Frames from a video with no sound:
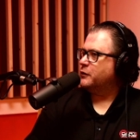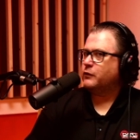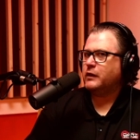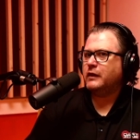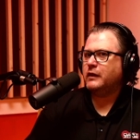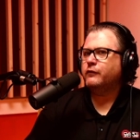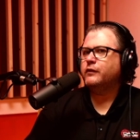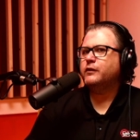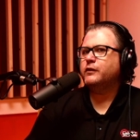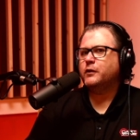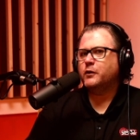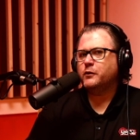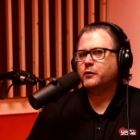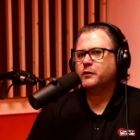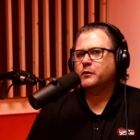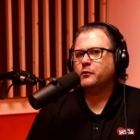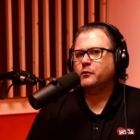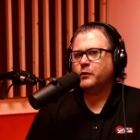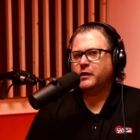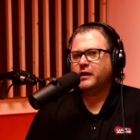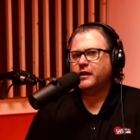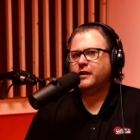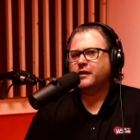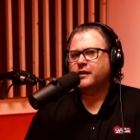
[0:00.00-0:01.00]
Even though that
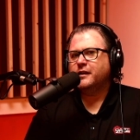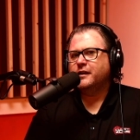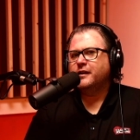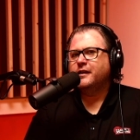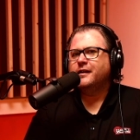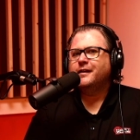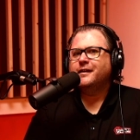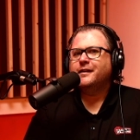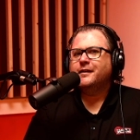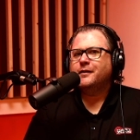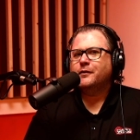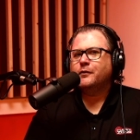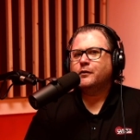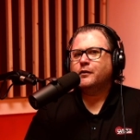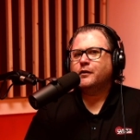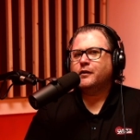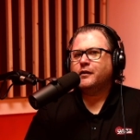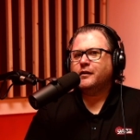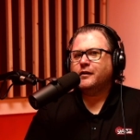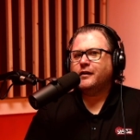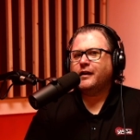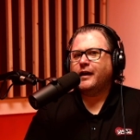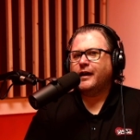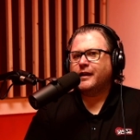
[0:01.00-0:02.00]
we
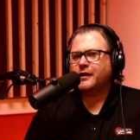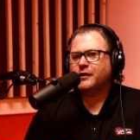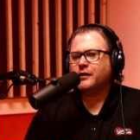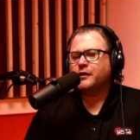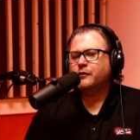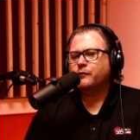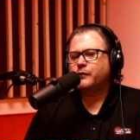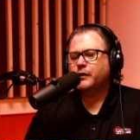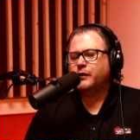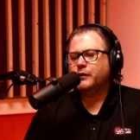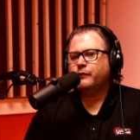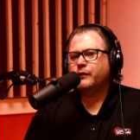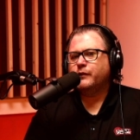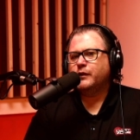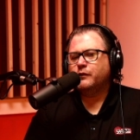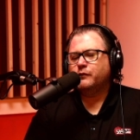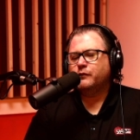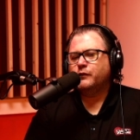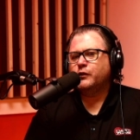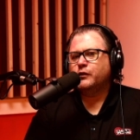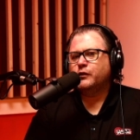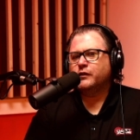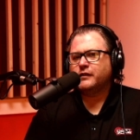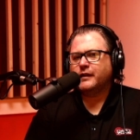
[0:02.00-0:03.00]
kind of can be
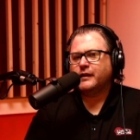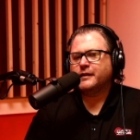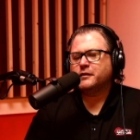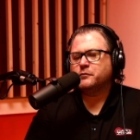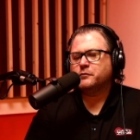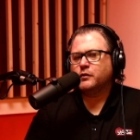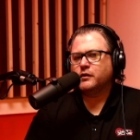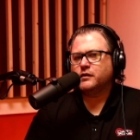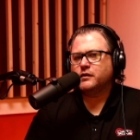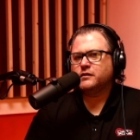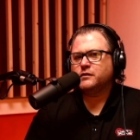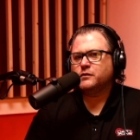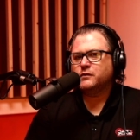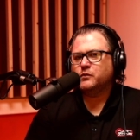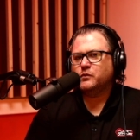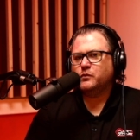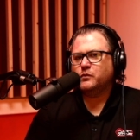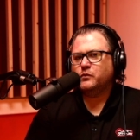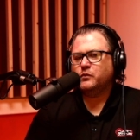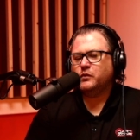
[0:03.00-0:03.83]
viewed as experts,